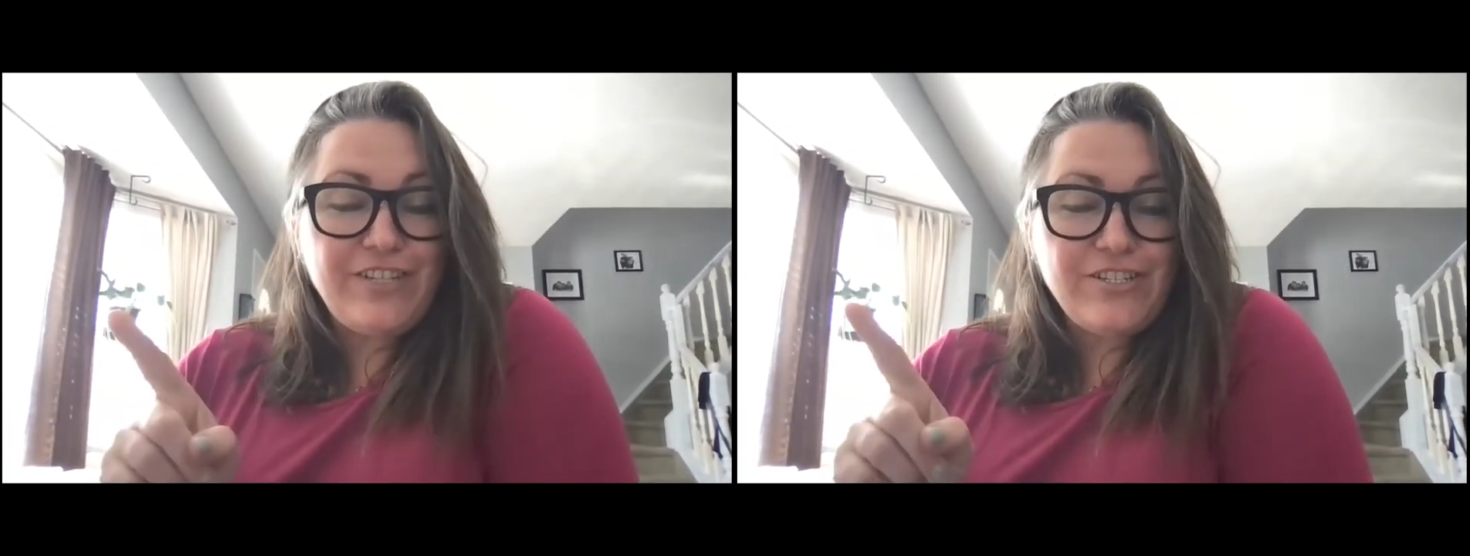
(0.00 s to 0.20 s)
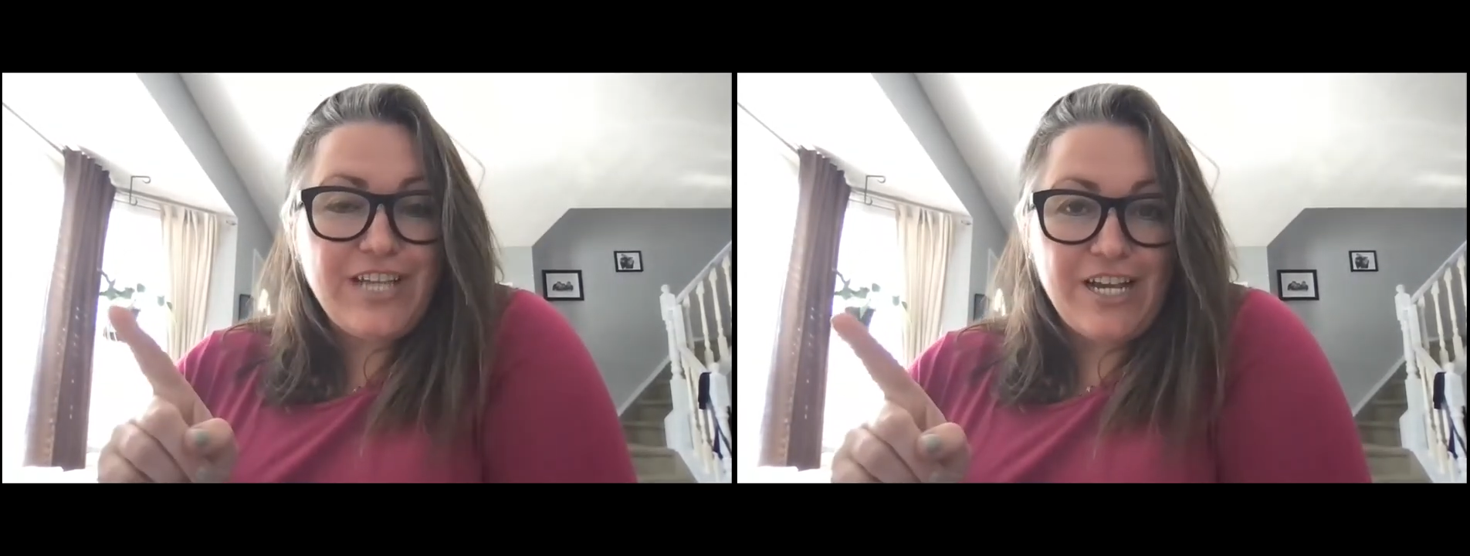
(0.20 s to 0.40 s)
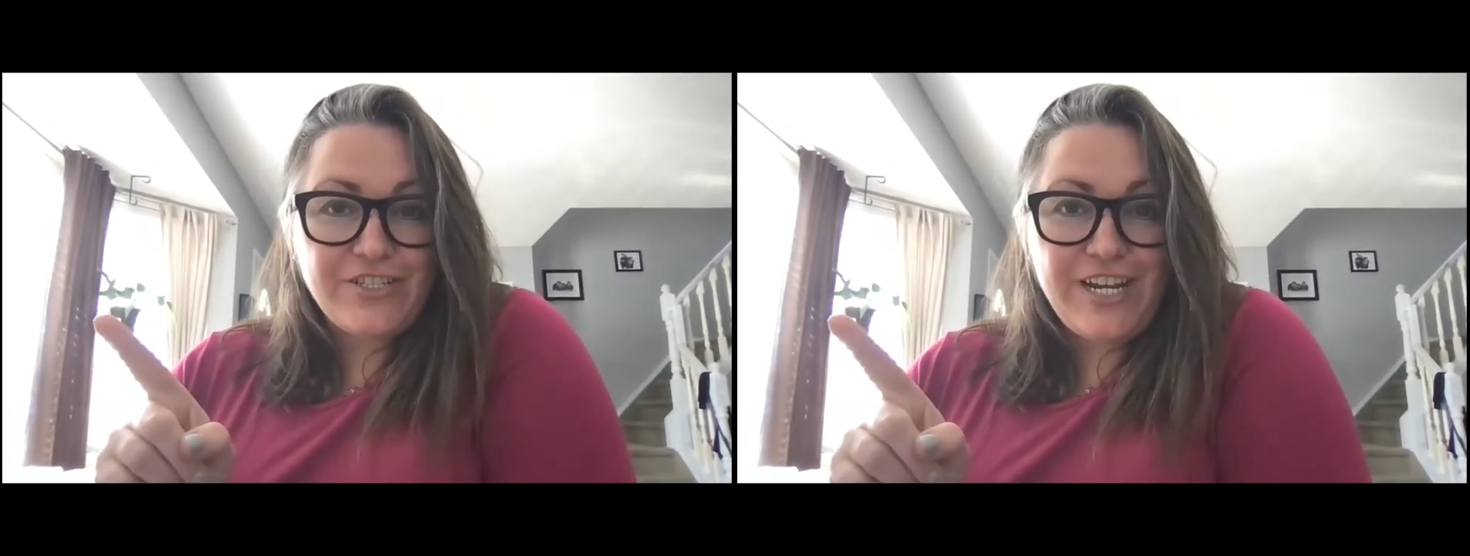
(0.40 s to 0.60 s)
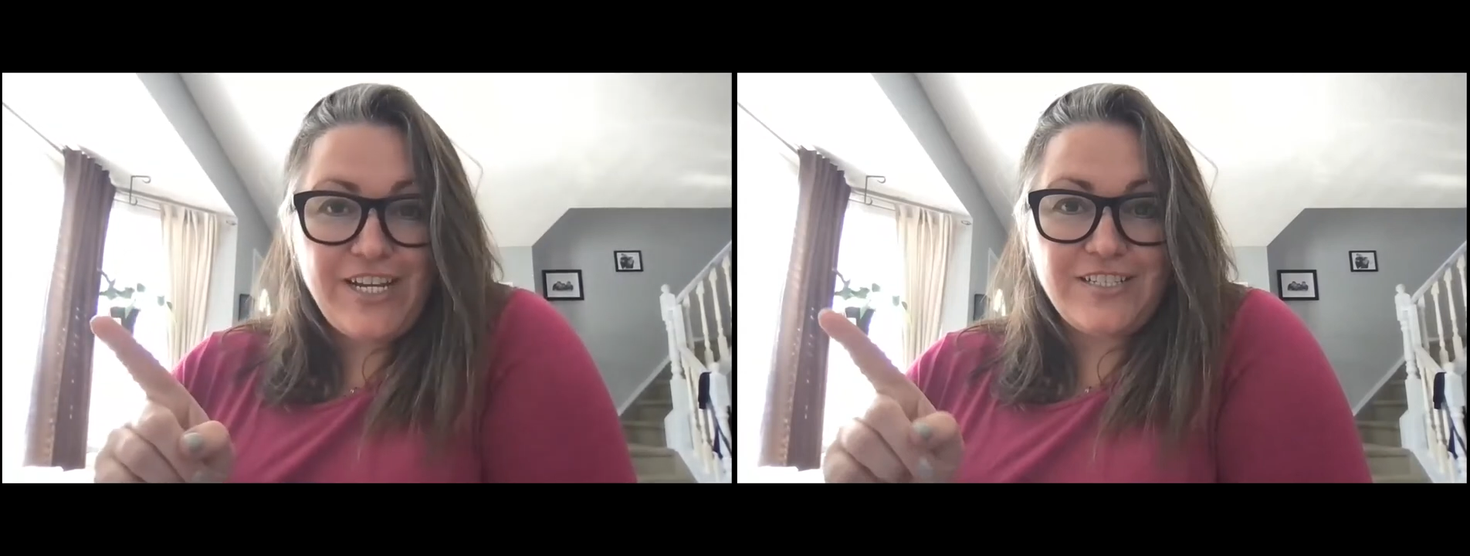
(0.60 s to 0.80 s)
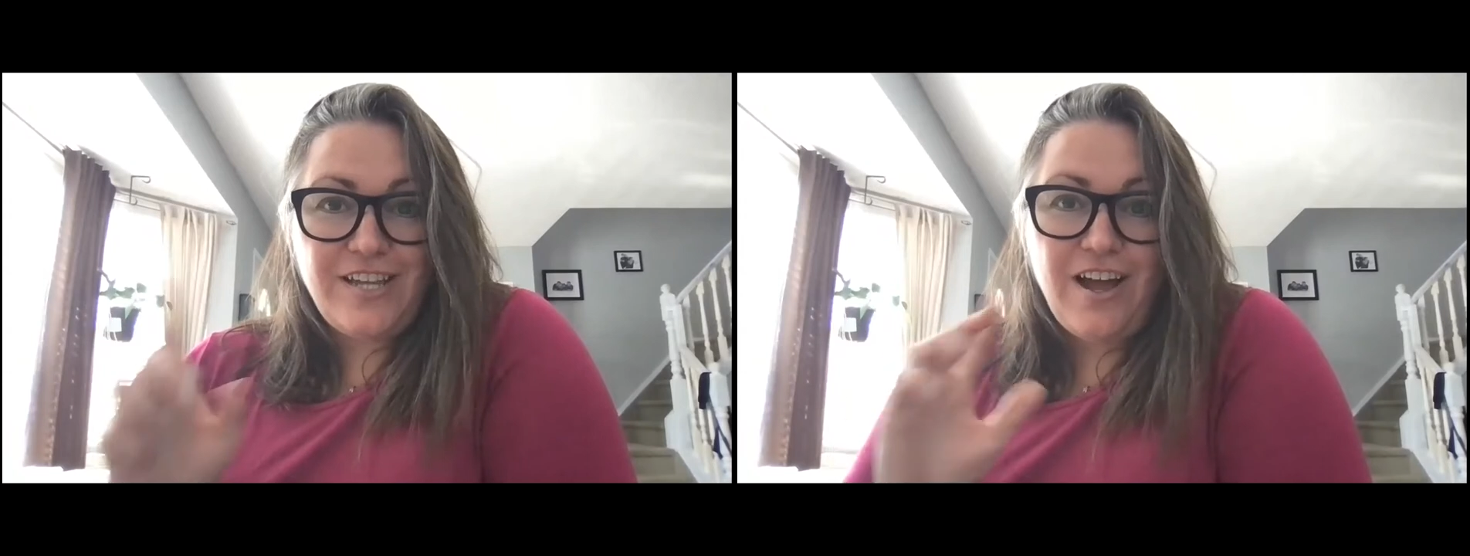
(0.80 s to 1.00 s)
to use
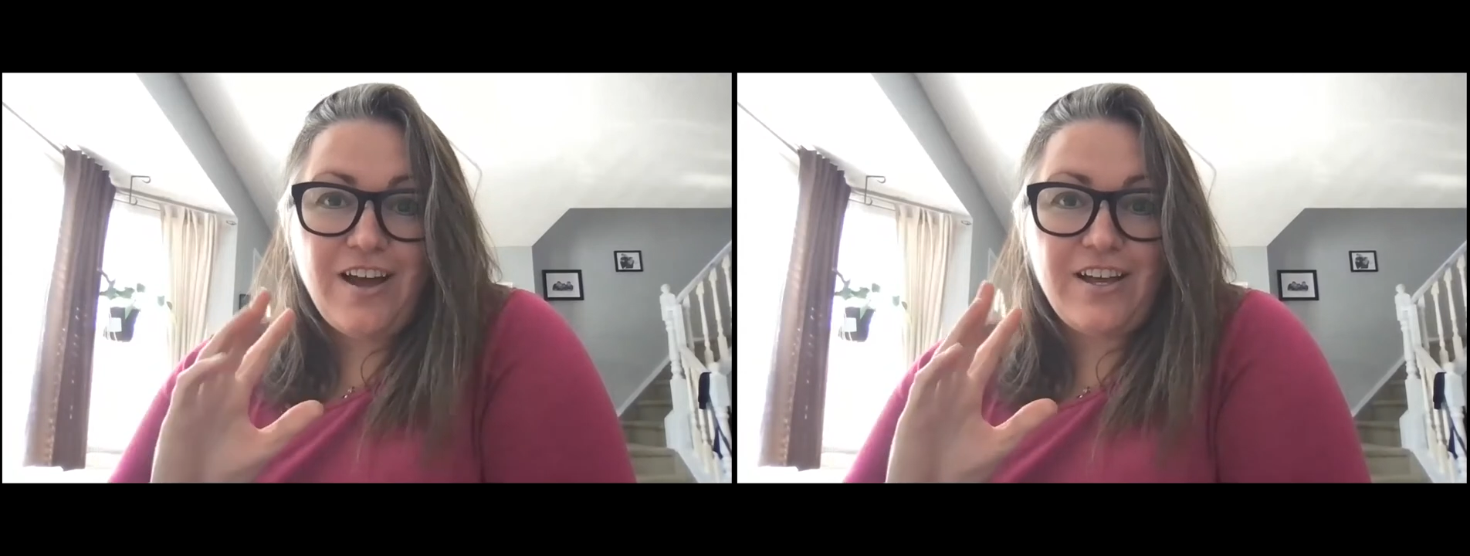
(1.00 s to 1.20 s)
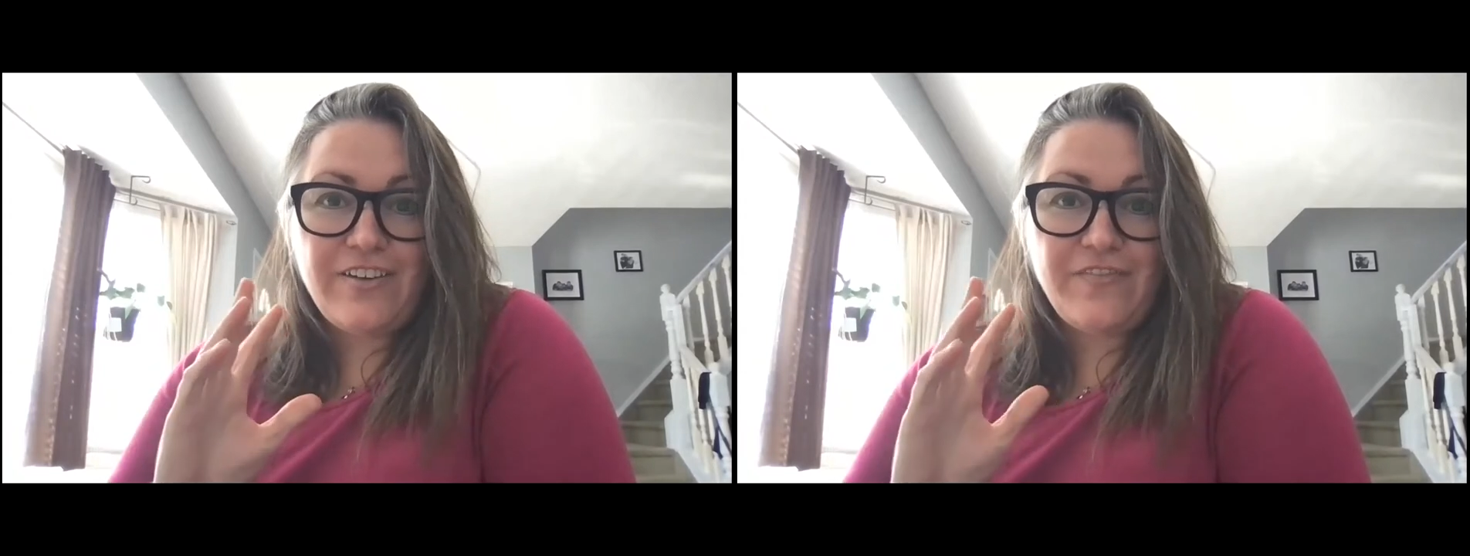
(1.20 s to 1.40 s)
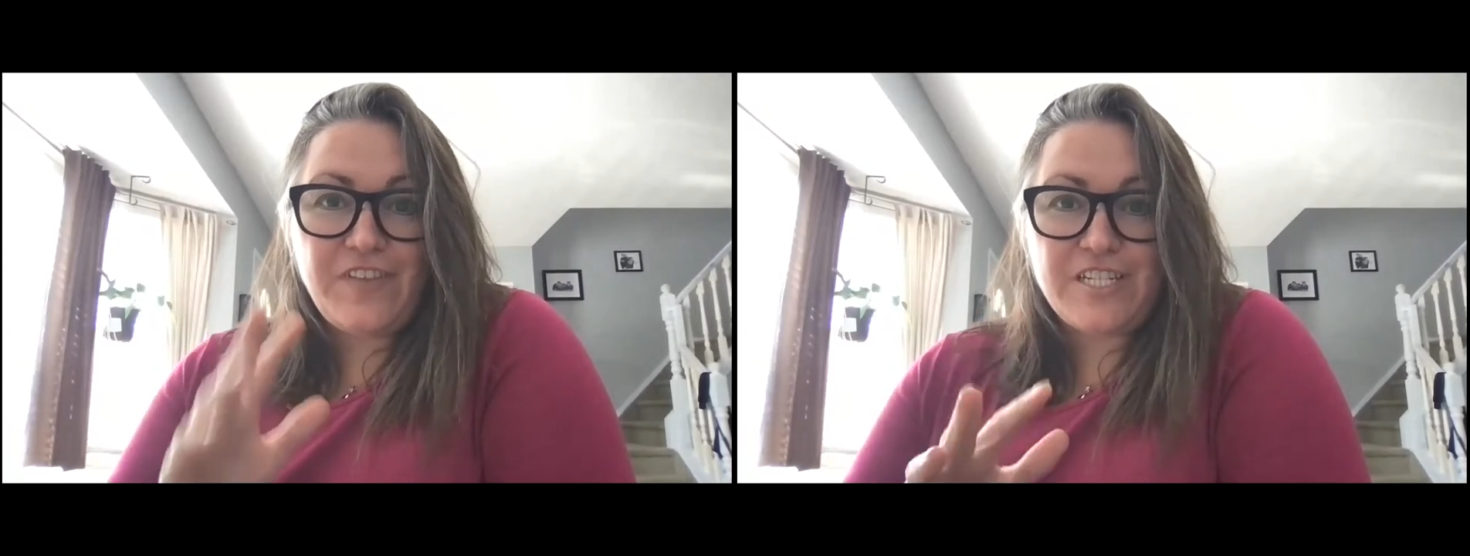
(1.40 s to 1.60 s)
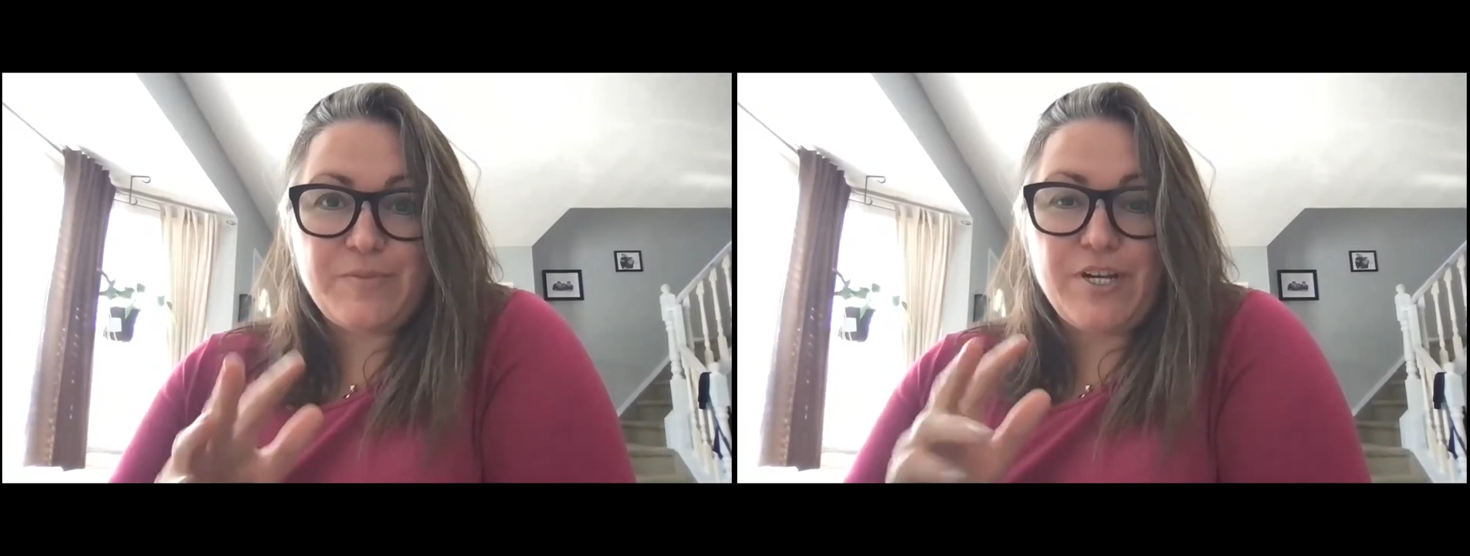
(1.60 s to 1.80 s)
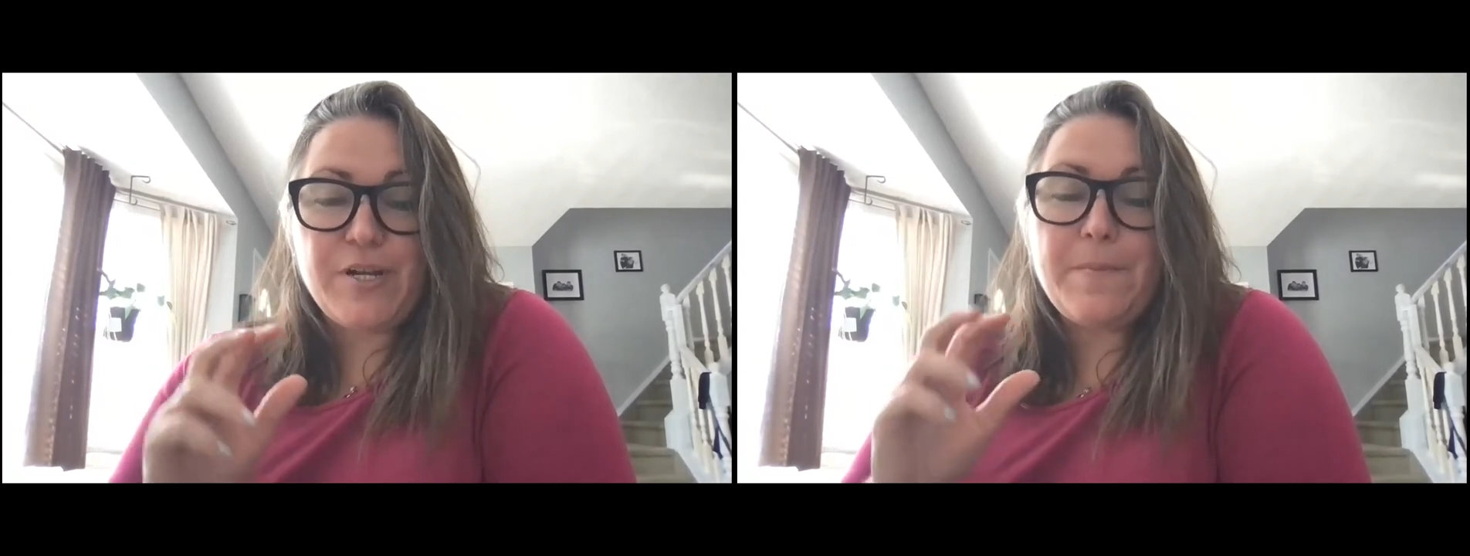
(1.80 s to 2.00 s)
hashtags on Facebook.